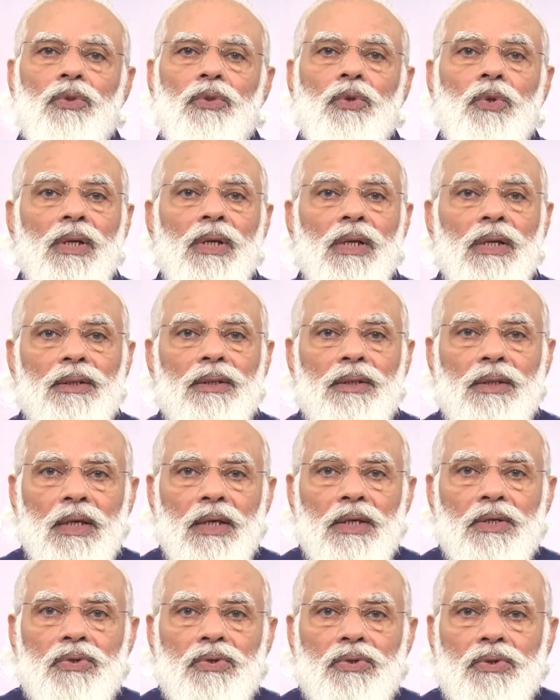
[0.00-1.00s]
During
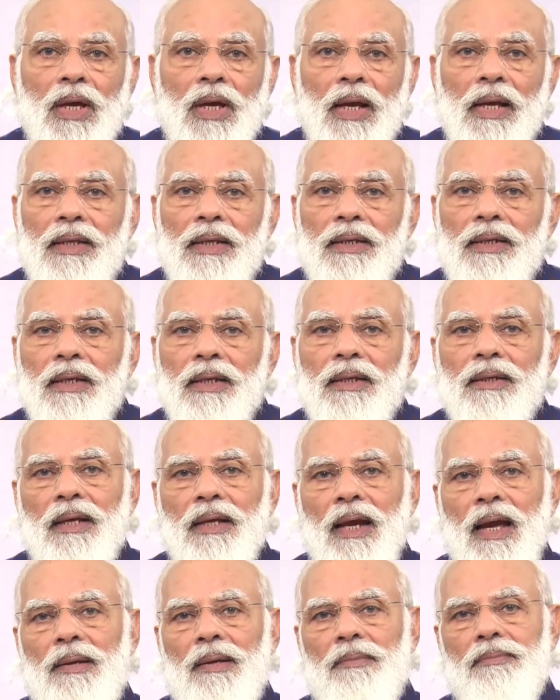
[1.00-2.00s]
these challenging
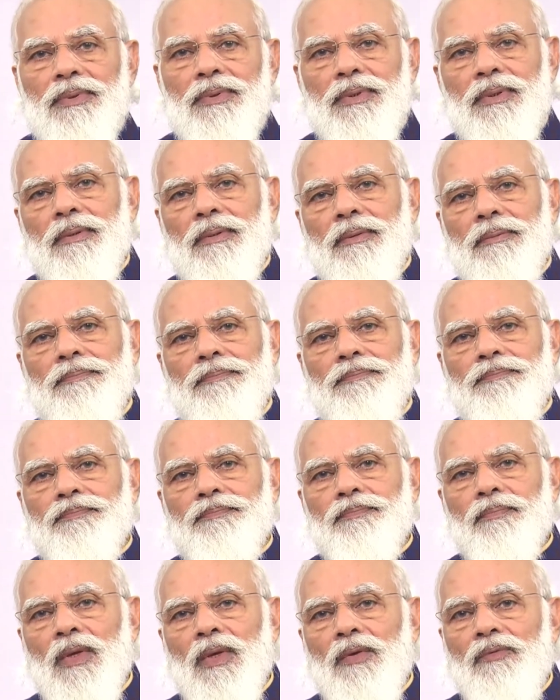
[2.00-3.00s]
times,
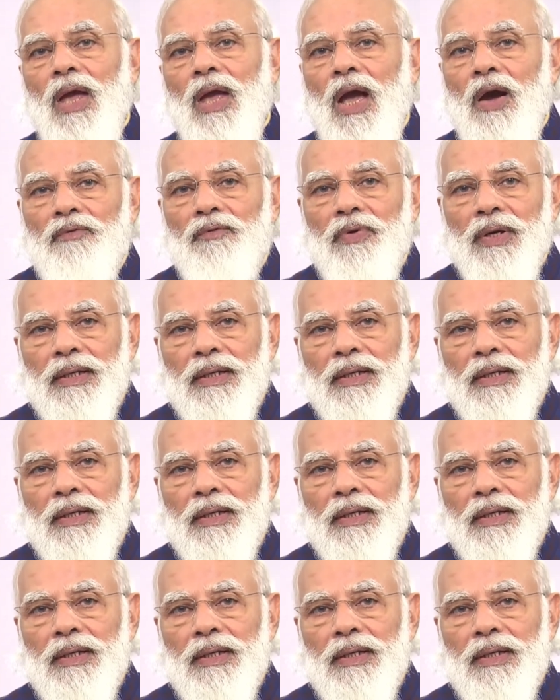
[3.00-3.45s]
we have